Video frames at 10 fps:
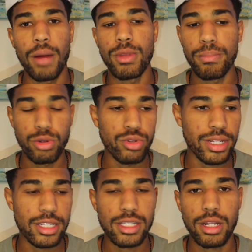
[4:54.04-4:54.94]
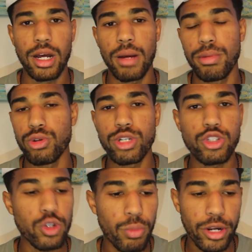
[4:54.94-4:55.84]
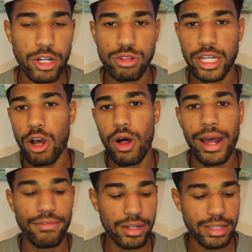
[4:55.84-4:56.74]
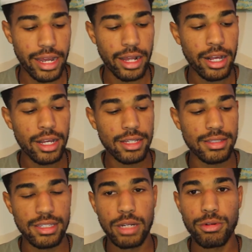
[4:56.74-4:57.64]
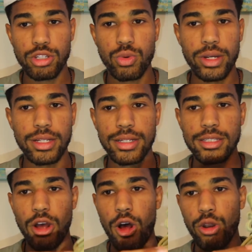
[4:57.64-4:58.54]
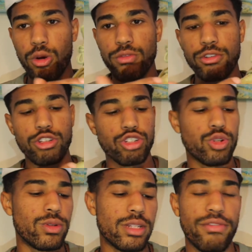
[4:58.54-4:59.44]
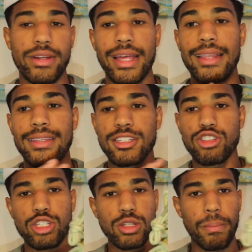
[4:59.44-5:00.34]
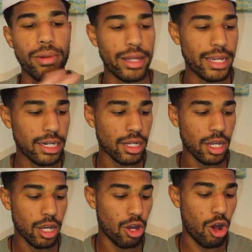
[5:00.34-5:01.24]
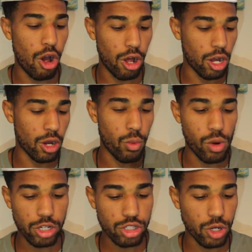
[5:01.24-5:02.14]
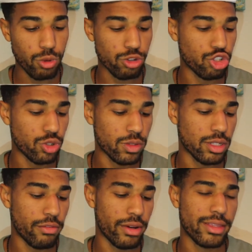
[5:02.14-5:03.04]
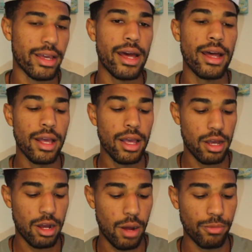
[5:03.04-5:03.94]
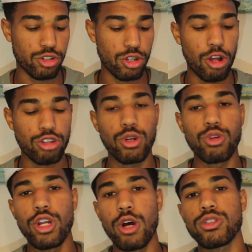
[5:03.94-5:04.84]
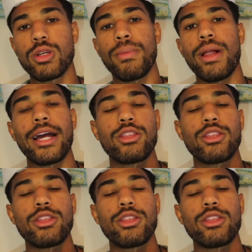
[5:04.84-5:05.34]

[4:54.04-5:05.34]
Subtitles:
the blue tints, Beluga 2.0s, they all have like that zebra squigglies all over the shoe and stuff like that. This is just a plain one-tone shoe and stuff like that. There's also no supply